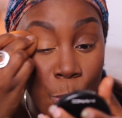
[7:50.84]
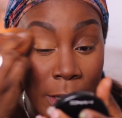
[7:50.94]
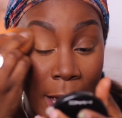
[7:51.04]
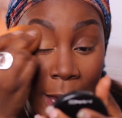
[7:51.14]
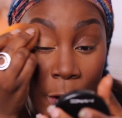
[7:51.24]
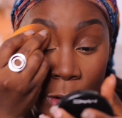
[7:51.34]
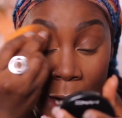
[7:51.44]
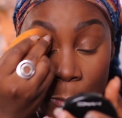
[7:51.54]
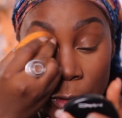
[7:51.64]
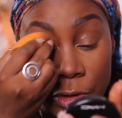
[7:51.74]
one eye on
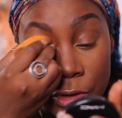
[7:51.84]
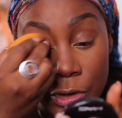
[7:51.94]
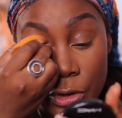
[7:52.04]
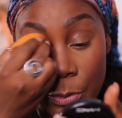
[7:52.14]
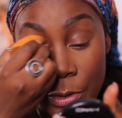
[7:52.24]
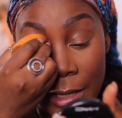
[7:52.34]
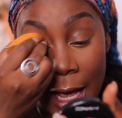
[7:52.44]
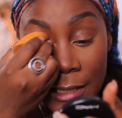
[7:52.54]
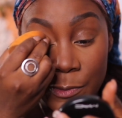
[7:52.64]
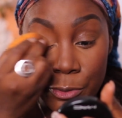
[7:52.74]
camera just to show you
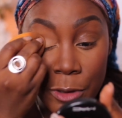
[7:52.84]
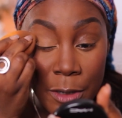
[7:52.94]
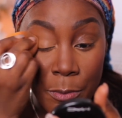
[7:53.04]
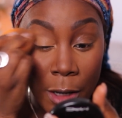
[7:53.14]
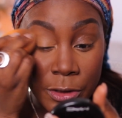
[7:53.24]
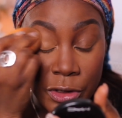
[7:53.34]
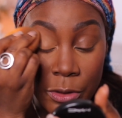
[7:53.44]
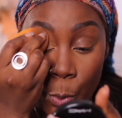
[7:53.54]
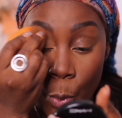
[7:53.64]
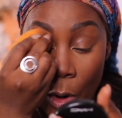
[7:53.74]
guys pretty
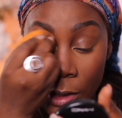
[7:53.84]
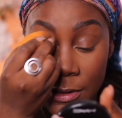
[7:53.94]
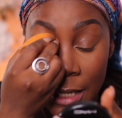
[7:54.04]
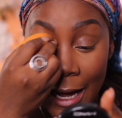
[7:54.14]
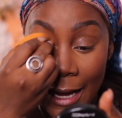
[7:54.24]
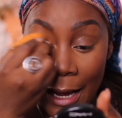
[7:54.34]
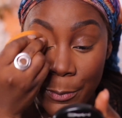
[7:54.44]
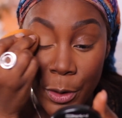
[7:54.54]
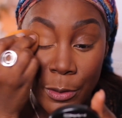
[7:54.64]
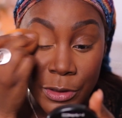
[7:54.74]
much what I
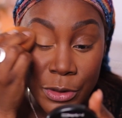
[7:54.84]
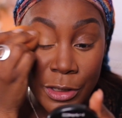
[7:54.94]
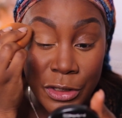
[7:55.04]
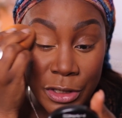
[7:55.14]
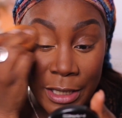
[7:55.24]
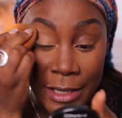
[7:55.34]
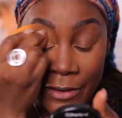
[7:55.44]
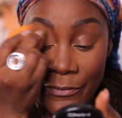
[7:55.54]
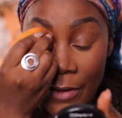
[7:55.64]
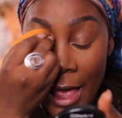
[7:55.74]
am going to
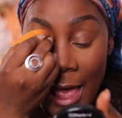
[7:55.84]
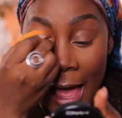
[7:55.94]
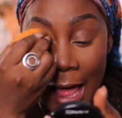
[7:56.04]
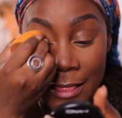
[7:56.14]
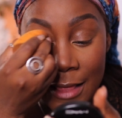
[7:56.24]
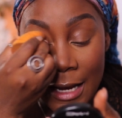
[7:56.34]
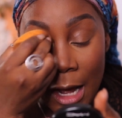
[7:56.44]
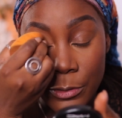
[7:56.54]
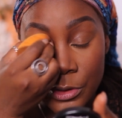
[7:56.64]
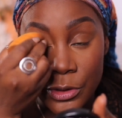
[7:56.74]
achieve, and then
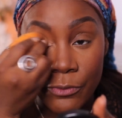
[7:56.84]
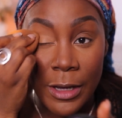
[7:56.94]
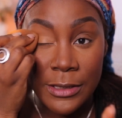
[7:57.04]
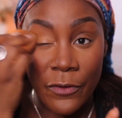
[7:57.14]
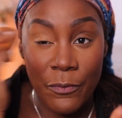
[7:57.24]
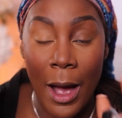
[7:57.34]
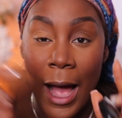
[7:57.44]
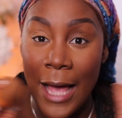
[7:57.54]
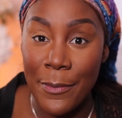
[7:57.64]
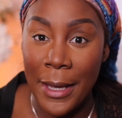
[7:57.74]
I will do the rest of my
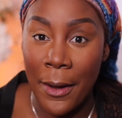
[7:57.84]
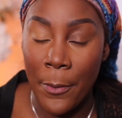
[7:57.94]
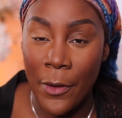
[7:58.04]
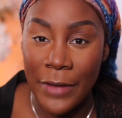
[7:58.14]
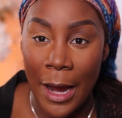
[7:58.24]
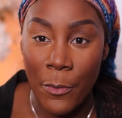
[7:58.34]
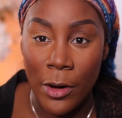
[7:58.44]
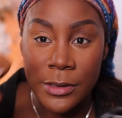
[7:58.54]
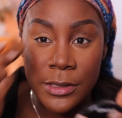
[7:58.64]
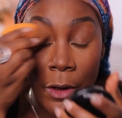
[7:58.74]
eye makeup off
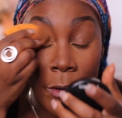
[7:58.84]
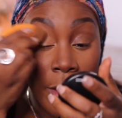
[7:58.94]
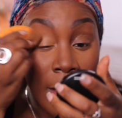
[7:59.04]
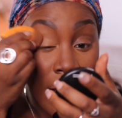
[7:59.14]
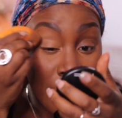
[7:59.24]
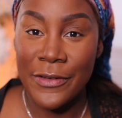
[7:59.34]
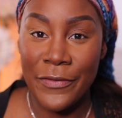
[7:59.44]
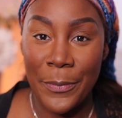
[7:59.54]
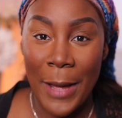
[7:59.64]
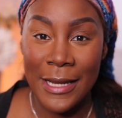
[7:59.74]
camera. So
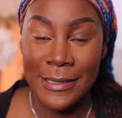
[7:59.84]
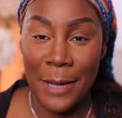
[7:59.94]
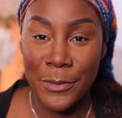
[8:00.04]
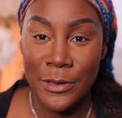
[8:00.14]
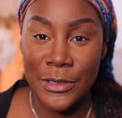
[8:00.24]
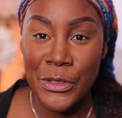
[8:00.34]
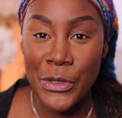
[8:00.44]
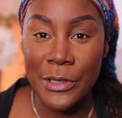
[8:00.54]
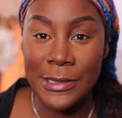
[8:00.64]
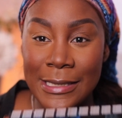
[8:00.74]
for the palette that I'm going to
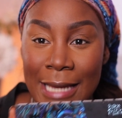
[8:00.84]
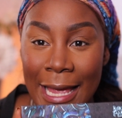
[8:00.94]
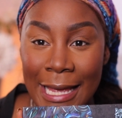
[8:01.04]
use today